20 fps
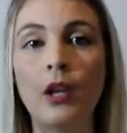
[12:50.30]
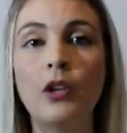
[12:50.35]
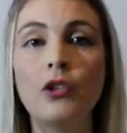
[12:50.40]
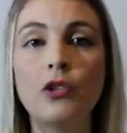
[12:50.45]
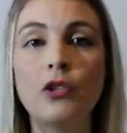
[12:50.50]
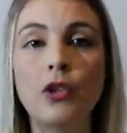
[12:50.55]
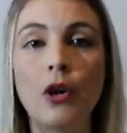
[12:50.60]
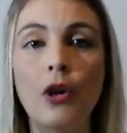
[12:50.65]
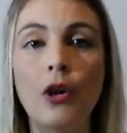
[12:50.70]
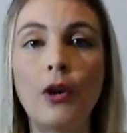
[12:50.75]

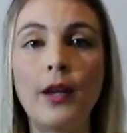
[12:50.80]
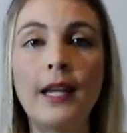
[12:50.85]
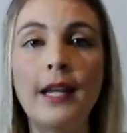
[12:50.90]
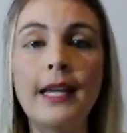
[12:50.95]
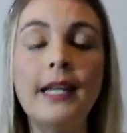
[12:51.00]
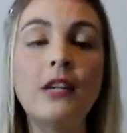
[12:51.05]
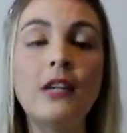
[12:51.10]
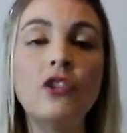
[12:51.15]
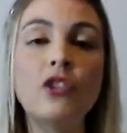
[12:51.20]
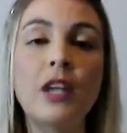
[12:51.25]
So
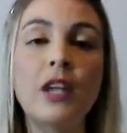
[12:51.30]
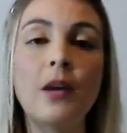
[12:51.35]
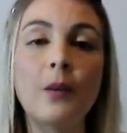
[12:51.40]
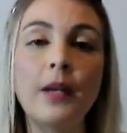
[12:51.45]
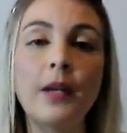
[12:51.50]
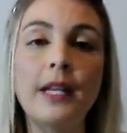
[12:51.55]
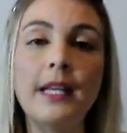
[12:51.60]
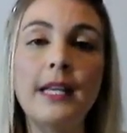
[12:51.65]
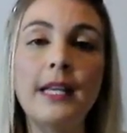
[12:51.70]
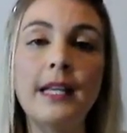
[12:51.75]
each day
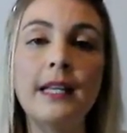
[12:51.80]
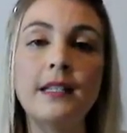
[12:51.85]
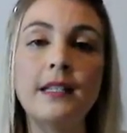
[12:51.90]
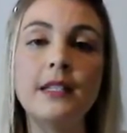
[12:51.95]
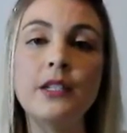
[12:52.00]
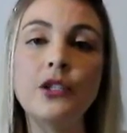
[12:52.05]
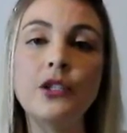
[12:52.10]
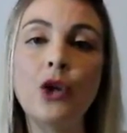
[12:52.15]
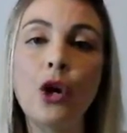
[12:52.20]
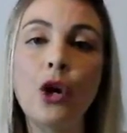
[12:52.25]
when he gets
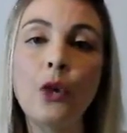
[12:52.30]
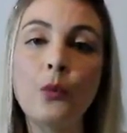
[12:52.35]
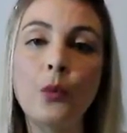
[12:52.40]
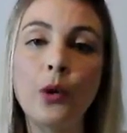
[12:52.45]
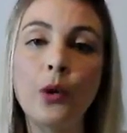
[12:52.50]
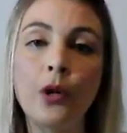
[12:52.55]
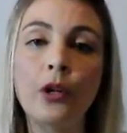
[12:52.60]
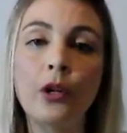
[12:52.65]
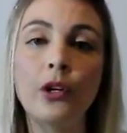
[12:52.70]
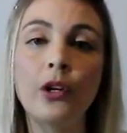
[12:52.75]
his
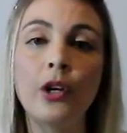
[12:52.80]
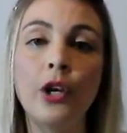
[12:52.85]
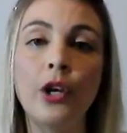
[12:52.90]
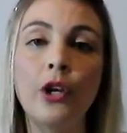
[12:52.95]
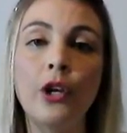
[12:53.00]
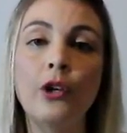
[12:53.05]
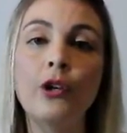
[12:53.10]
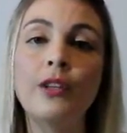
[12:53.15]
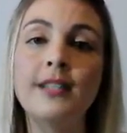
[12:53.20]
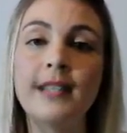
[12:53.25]
homework,
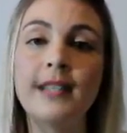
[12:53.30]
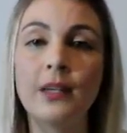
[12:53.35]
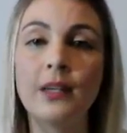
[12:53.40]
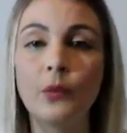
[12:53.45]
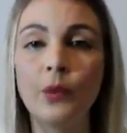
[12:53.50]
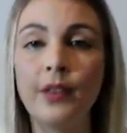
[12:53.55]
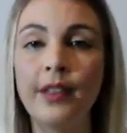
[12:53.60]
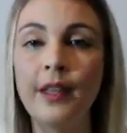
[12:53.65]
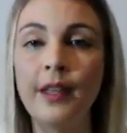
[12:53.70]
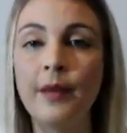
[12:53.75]
you sit
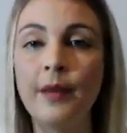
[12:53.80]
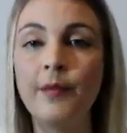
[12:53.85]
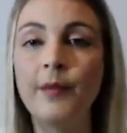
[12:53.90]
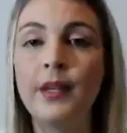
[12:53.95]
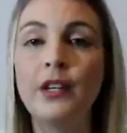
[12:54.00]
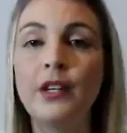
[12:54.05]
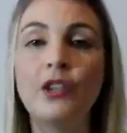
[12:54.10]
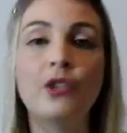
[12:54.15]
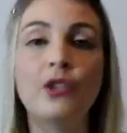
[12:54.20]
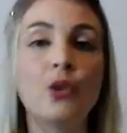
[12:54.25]
with him
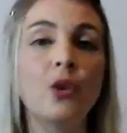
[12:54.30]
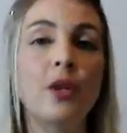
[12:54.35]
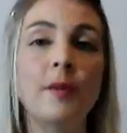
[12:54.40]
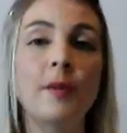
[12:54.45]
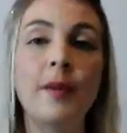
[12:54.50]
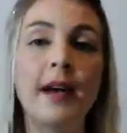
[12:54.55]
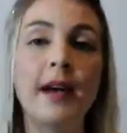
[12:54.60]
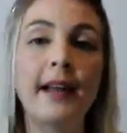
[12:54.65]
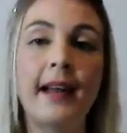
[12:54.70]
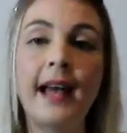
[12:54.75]
and you talk
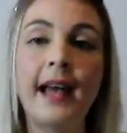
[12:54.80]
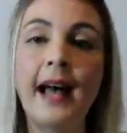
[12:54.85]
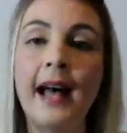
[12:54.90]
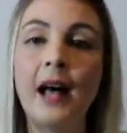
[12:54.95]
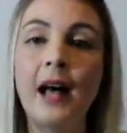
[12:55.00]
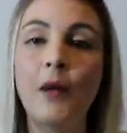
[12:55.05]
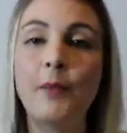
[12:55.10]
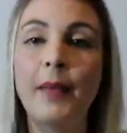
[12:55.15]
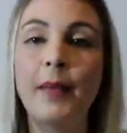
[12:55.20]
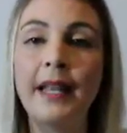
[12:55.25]
about
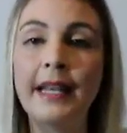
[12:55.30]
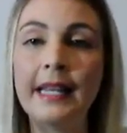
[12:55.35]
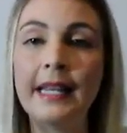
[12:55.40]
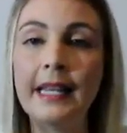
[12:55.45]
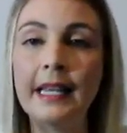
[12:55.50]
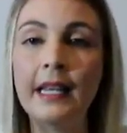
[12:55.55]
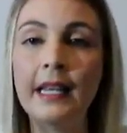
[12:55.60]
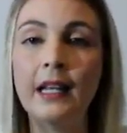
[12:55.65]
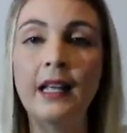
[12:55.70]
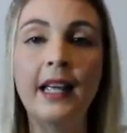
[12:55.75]
how
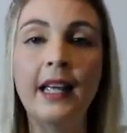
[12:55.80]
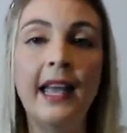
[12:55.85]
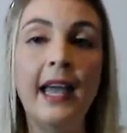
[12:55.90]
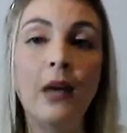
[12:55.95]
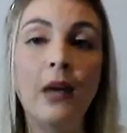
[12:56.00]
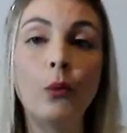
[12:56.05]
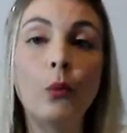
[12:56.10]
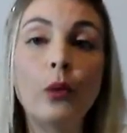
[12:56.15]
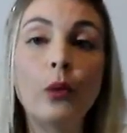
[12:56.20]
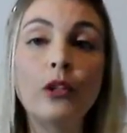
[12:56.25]
many
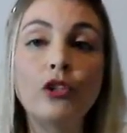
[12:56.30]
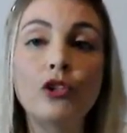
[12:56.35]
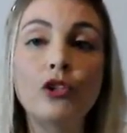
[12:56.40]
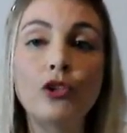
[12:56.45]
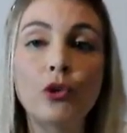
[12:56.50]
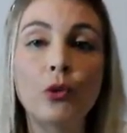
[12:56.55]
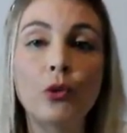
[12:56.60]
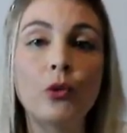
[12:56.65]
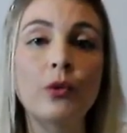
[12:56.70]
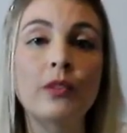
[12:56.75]
and which
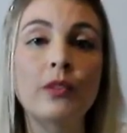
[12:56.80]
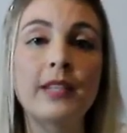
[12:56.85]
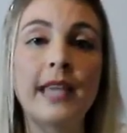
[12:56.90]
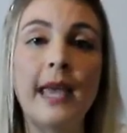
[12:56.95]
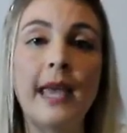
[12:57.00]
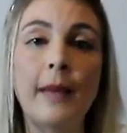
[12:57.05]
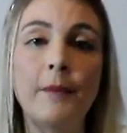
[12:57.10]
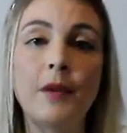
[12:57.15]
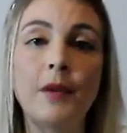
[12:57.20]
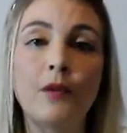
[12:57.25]
chores
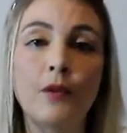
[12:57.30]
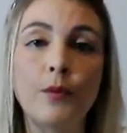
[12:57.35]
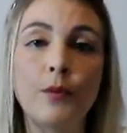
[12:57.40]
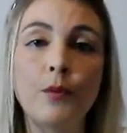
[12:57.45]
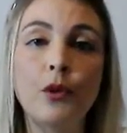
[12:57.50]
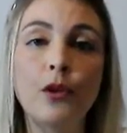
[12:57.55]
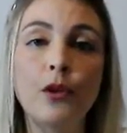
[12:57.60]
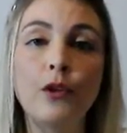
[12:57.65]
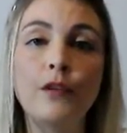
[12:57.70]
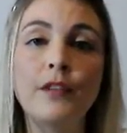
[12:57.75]
can be
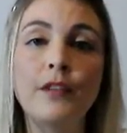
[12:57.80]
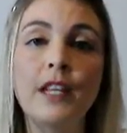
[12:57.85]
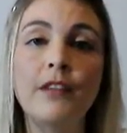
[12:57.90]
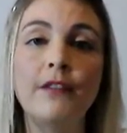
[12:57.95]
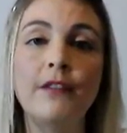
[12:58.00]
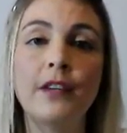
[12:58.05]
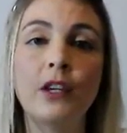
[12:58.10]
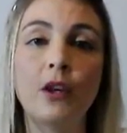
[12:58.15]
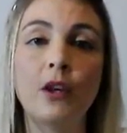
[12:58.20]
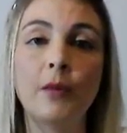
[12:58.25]
removed if
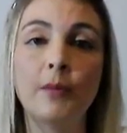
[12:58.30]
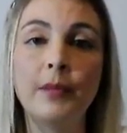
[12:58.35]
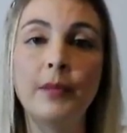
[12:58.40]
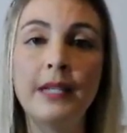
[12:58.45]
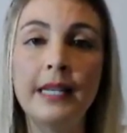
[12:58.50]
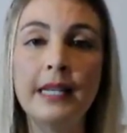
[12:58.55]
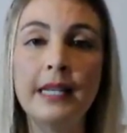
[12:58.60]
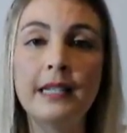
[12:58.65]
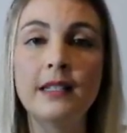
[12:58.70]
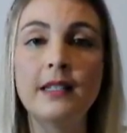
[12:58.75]
he
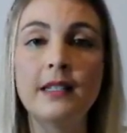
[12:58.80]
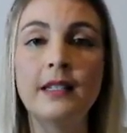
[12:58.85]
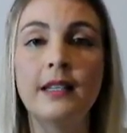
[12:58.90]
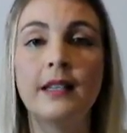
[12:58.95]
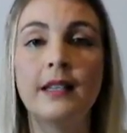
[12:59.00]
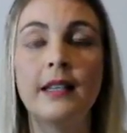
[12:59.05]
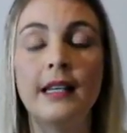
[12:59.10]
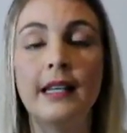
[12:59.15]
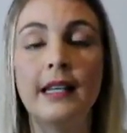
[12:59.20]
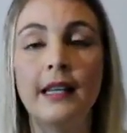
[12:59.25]
completes
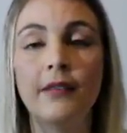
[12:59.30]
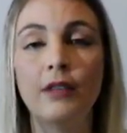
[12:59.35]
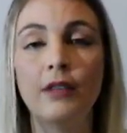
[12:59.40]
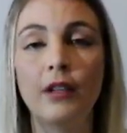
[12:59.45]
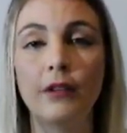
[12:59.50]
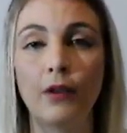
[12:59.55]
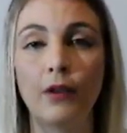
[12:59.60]
the level of